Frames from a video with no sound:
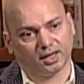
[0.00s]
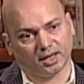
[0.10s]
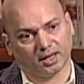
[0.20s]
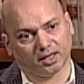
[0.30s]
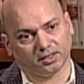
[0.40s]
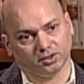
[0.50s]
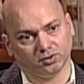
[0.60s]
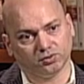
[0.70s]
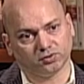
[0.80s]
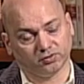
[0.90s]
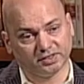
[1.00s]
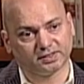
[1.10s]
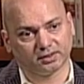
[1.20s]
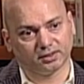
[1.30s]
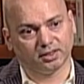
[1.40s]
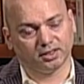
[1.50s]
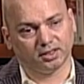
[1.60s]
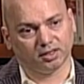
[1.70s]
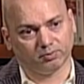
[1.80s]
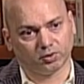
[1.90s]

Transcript: uh, you recently